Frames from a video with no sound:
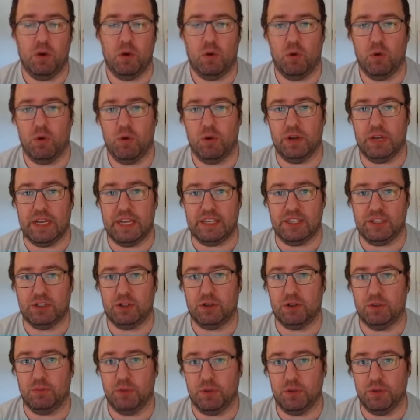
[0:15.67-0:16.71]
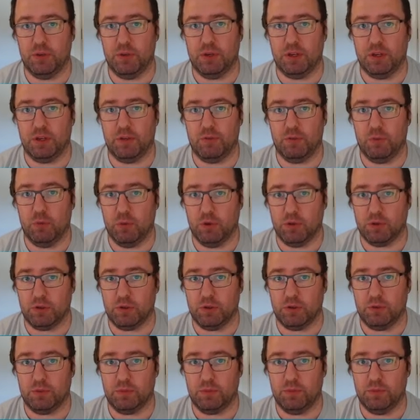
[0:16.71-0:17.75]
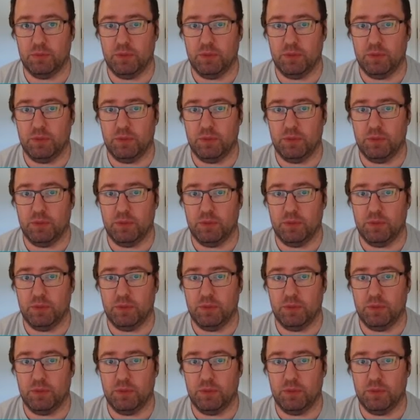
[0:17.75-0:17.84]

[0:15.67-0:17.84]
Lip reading: or edge computing if you want to.